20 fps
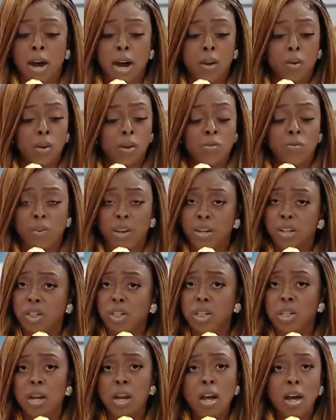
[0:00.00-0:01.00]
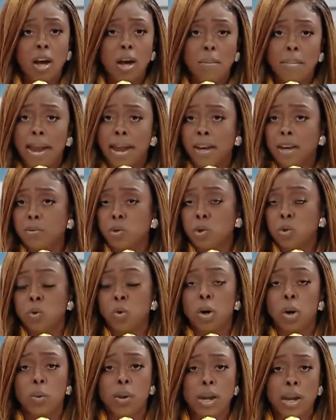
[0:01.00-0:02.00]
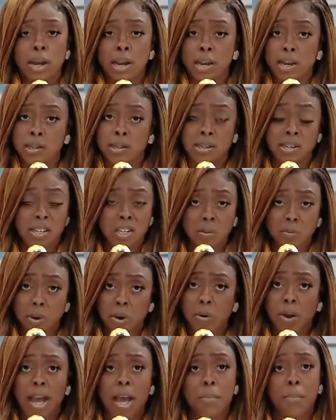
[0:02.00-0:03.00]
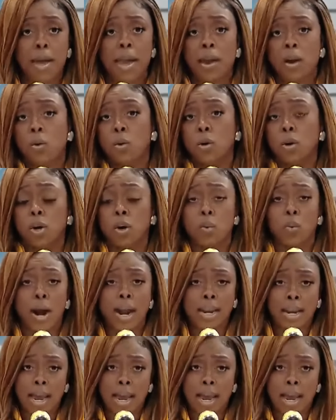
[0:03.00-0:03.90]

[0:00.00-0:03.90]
how the tables turned, Maya. You have something.